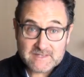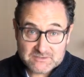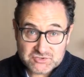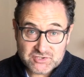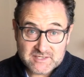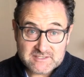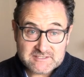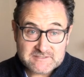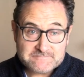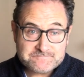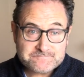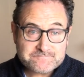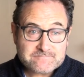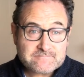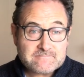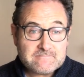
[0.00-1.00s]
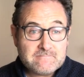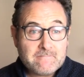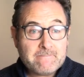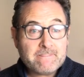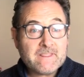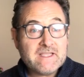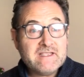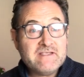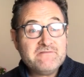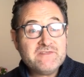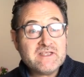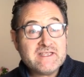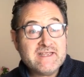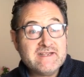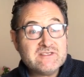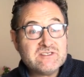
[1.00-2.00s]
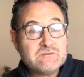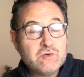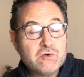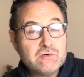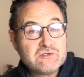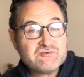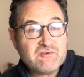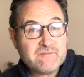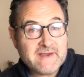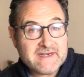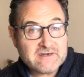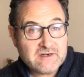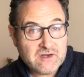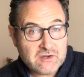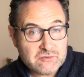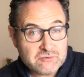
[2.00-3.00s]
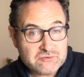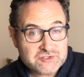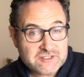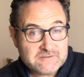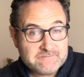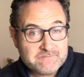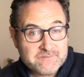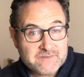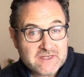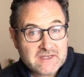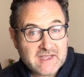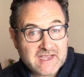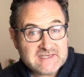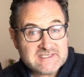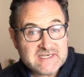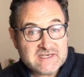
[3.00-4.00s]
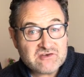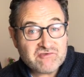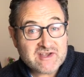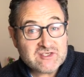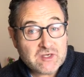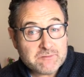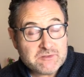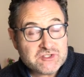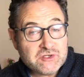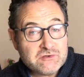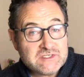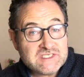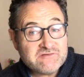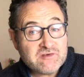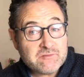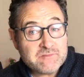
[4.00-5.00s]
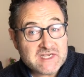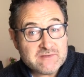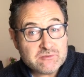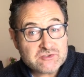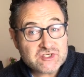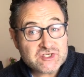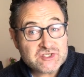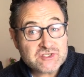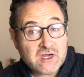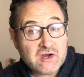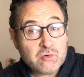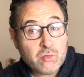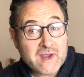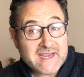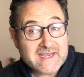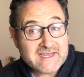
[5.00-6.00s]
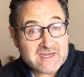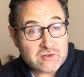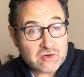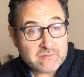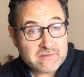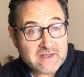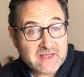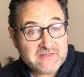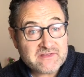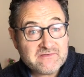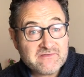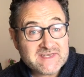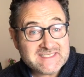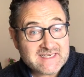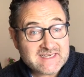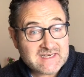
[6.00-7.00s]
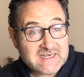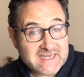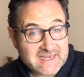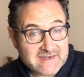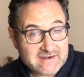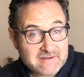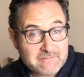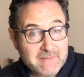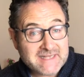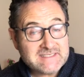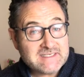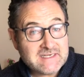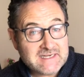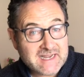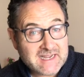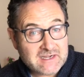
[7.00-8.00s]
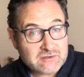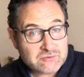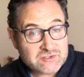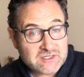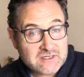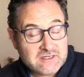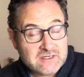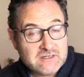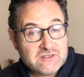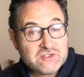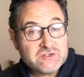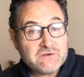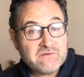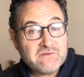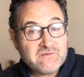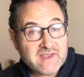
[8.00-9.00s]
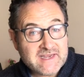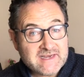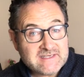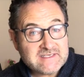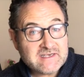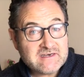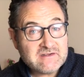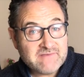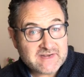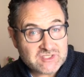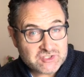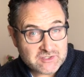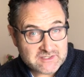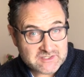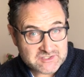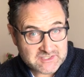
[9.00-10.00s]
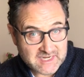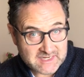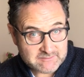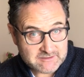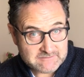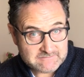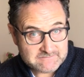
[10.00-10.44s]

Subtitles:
Cheers. If the kingdom halls remain closed, I see a great opportunity for people to start waking up and the physically in, mentally out, to fade and eventually escape.